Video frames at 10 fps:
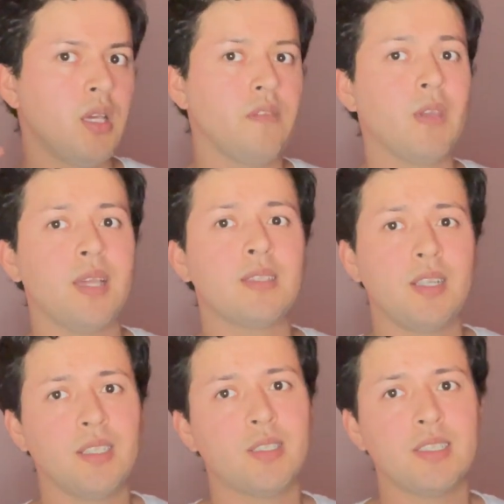if you guys are
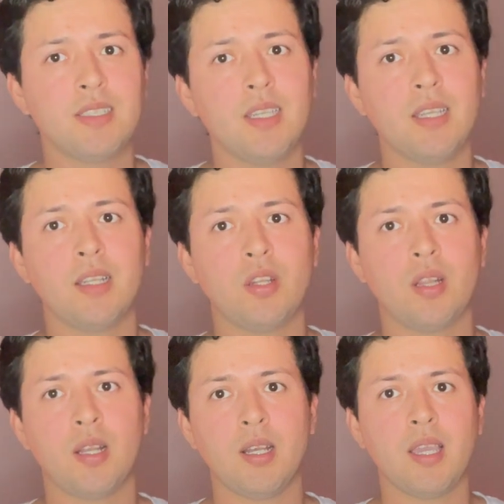interested in
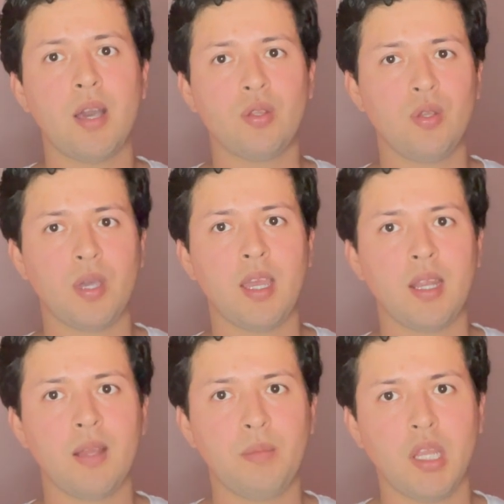learning how to
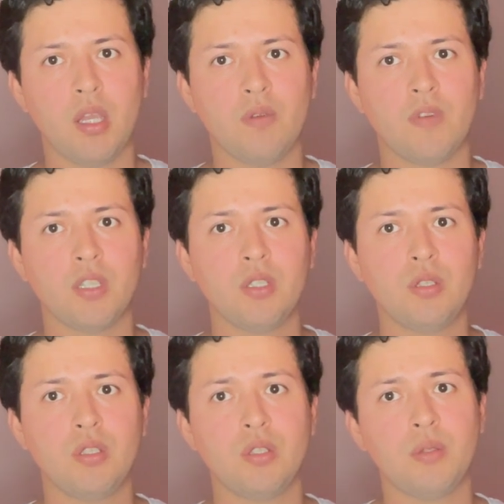edit a video for
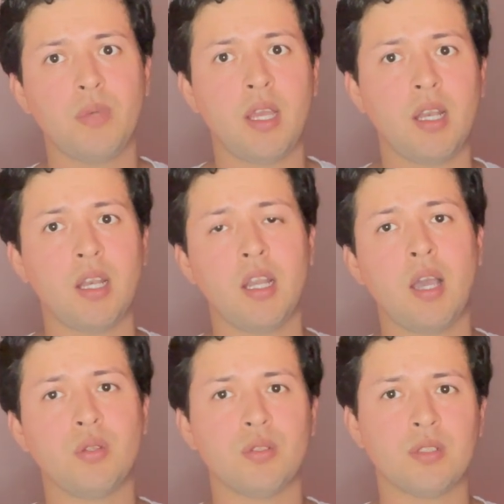YouTube and
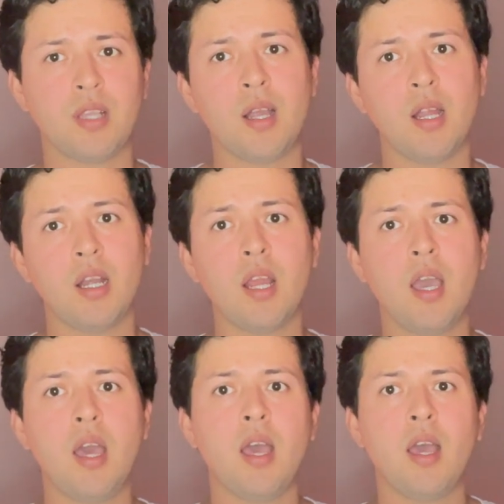how to start,
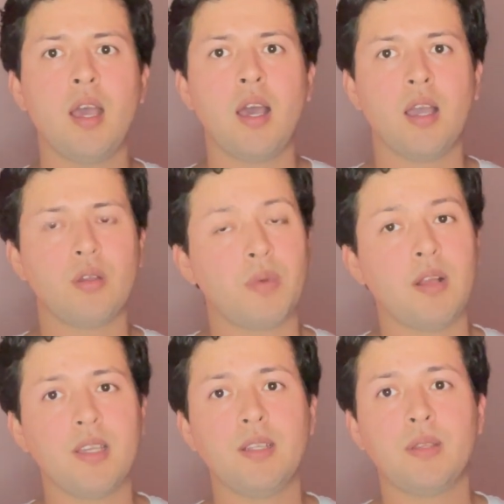I could
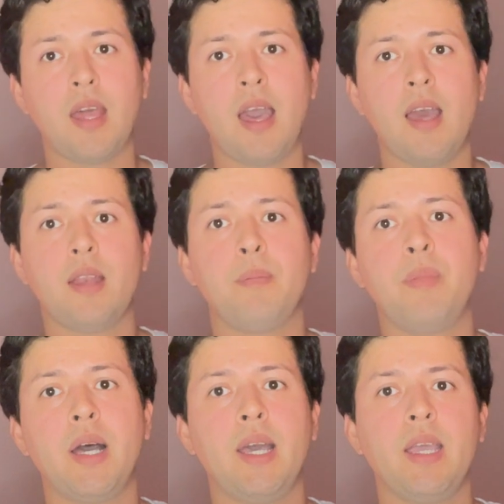probably do that.
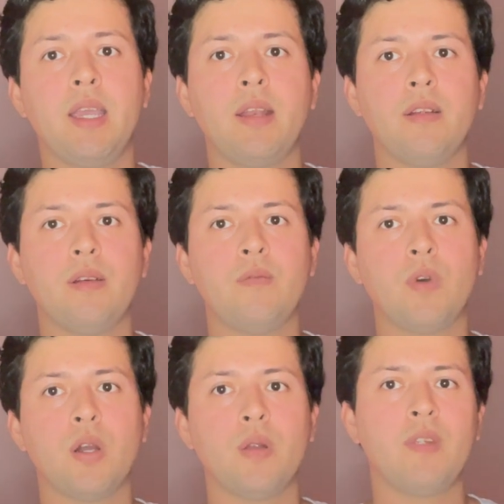But
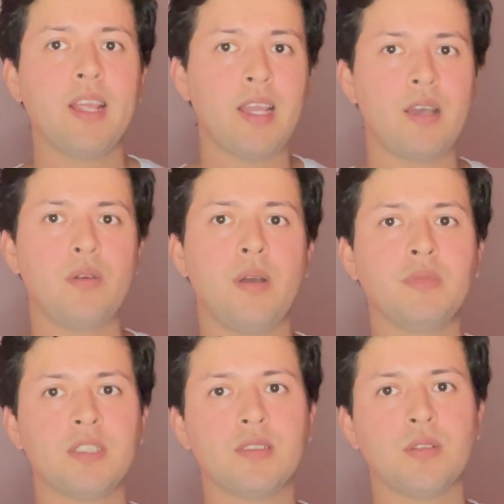for right now, I'm
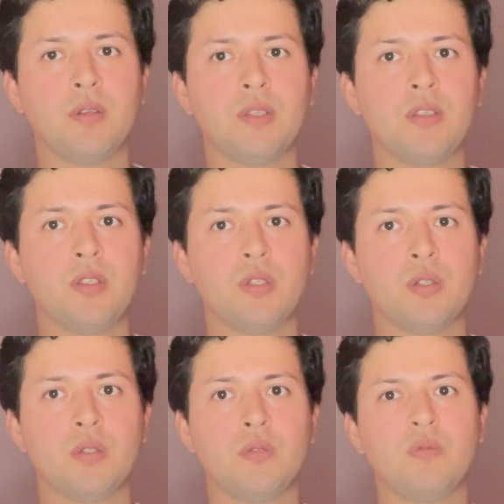just going to,
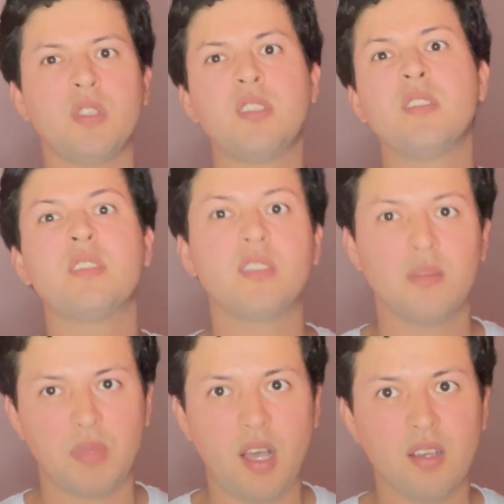well, this is just a
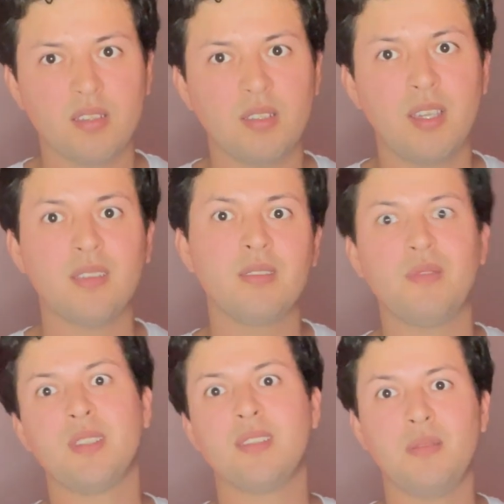vlog, so you guys don't
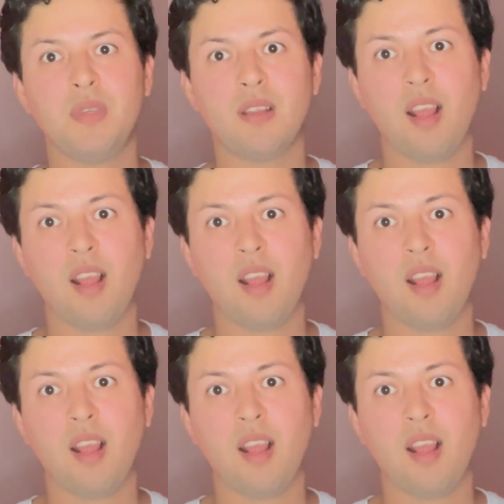want to see me.